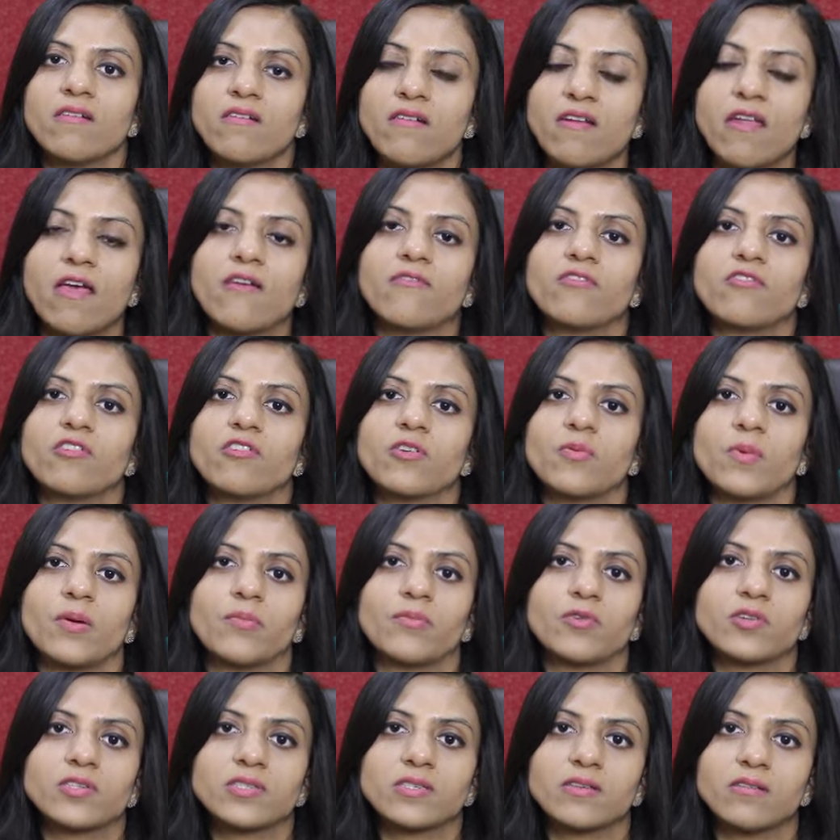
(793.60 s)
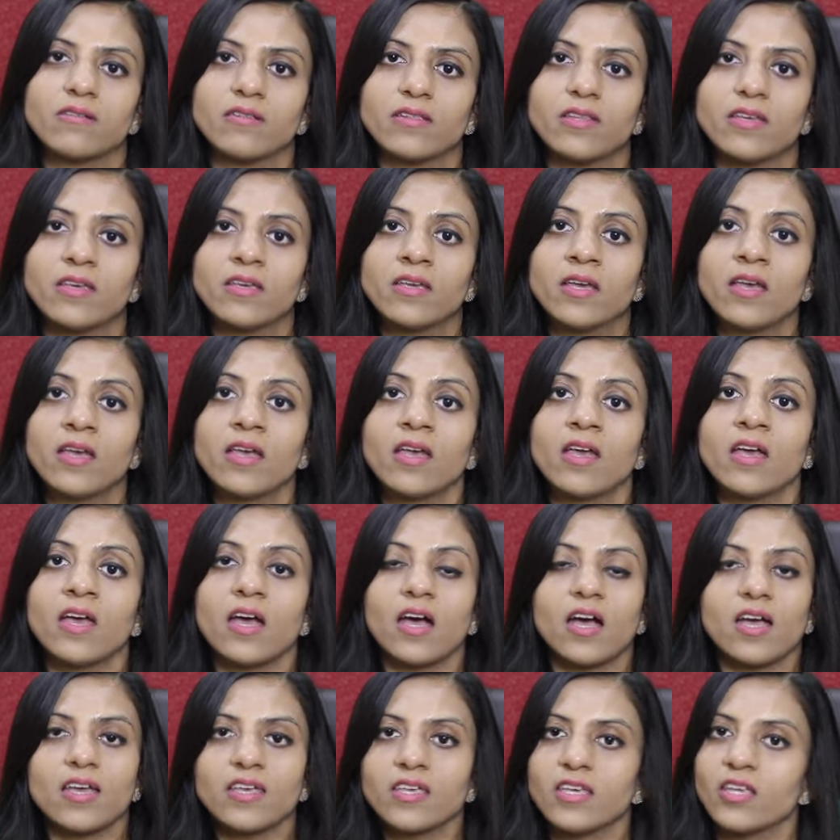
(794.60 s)
never remember a single thing.
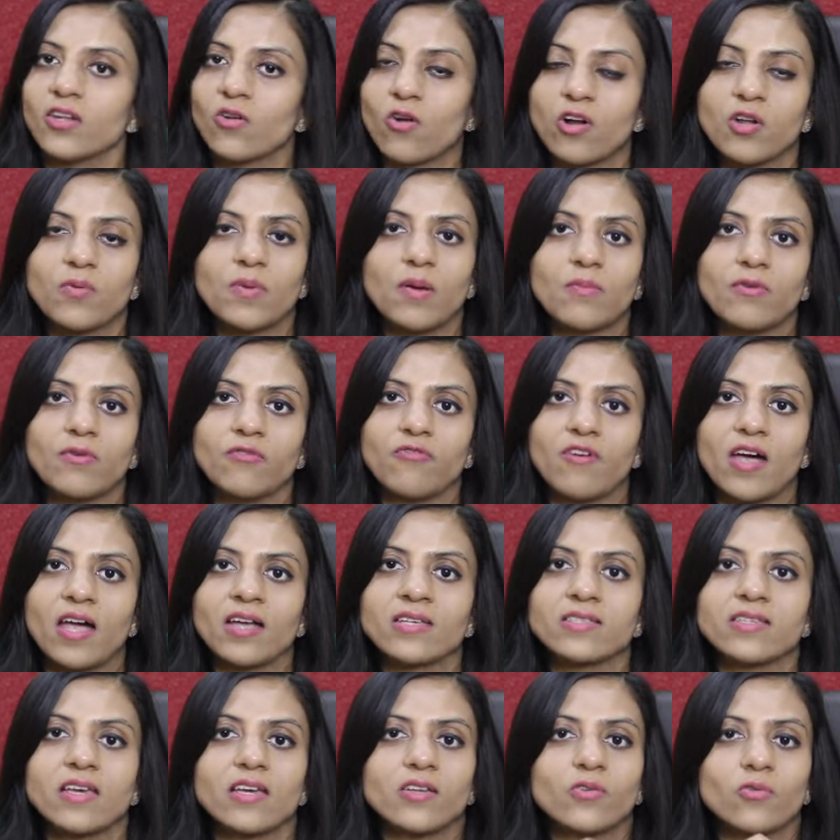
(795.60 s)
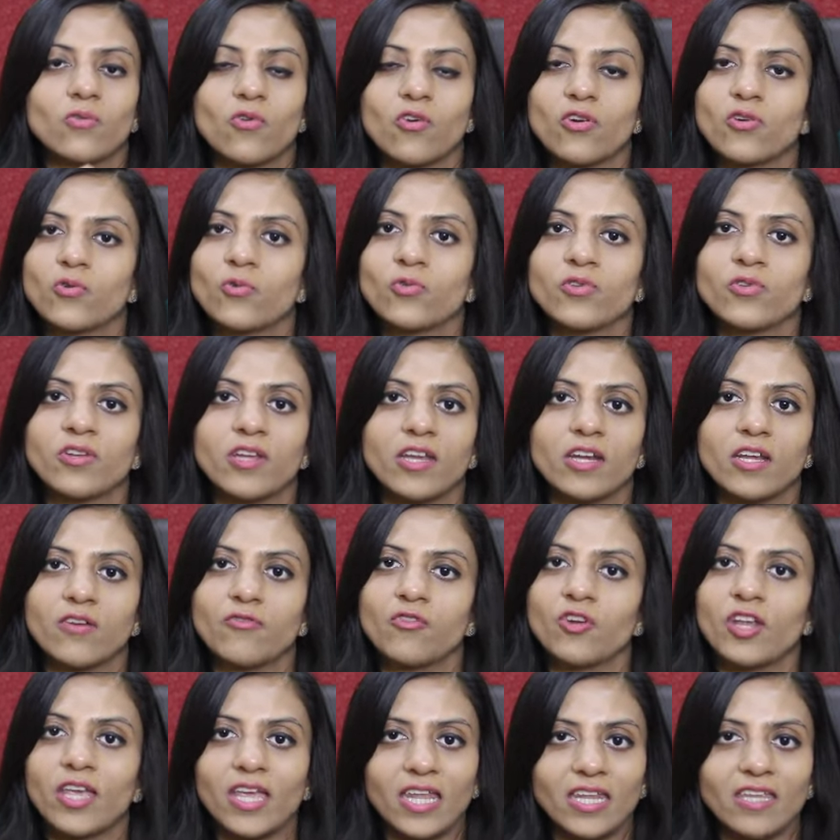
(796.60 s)
I cannot remember facts. I do not know the data
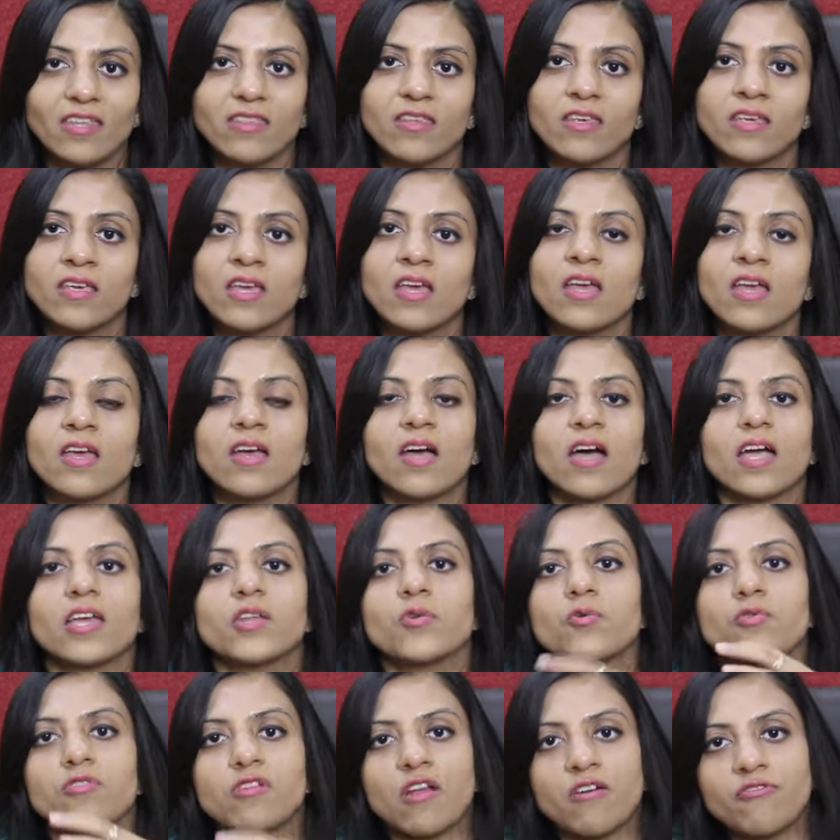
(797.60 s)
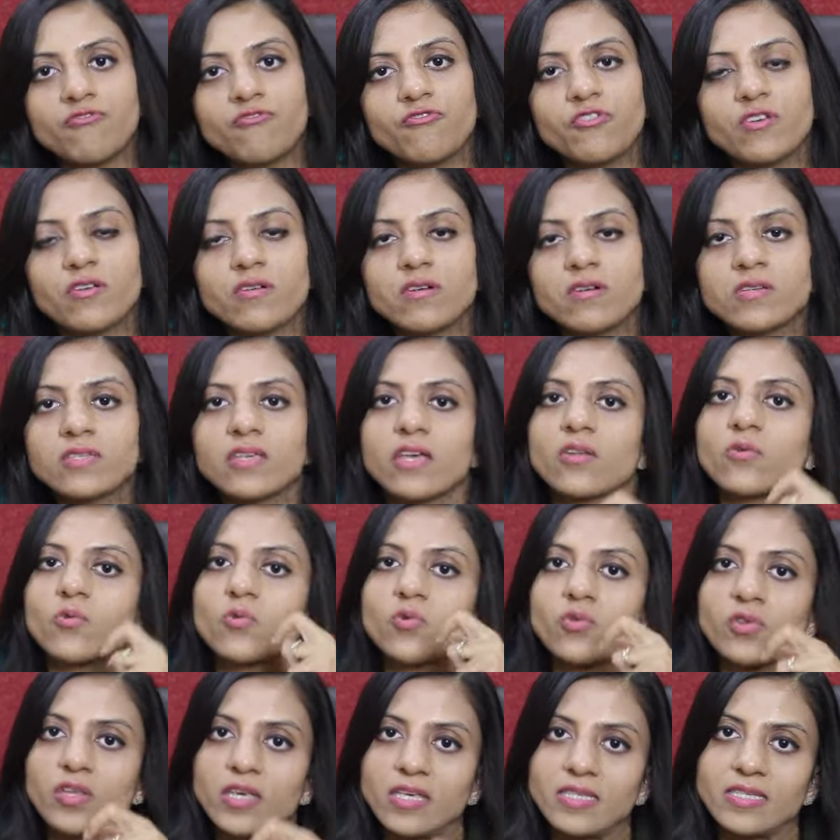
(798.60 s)
for anything. I know rough figures. I
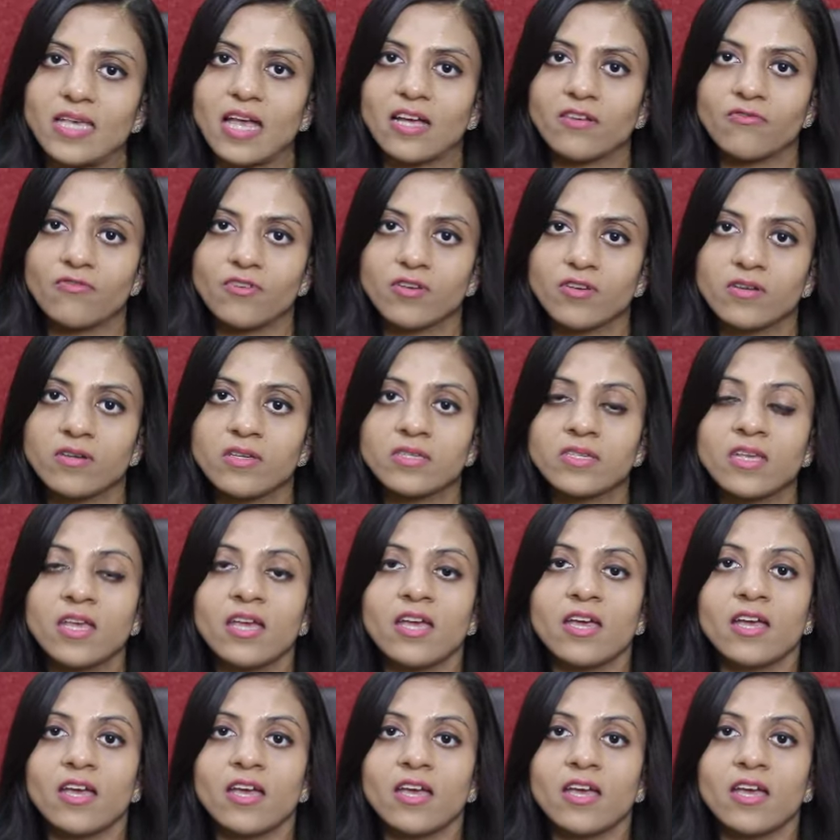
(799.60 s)
don't know the exact figures.